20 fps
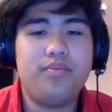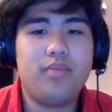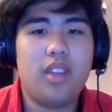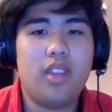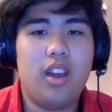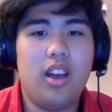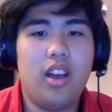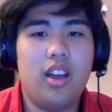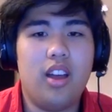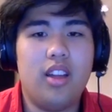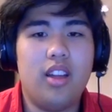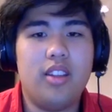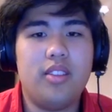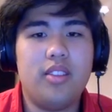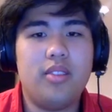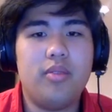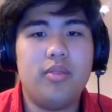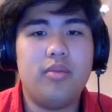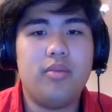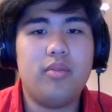Uh,
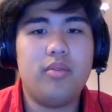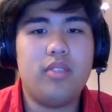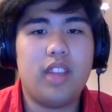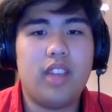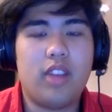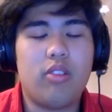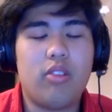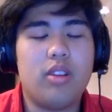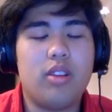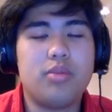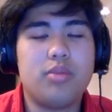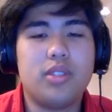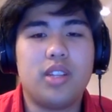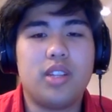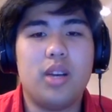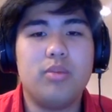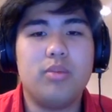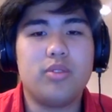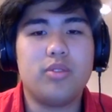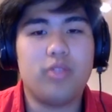that corruption
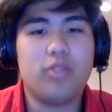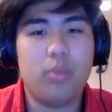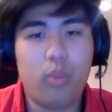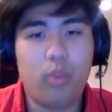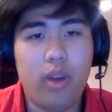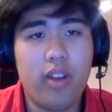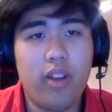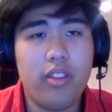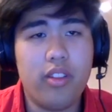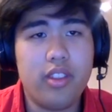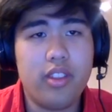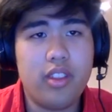comes from wealth.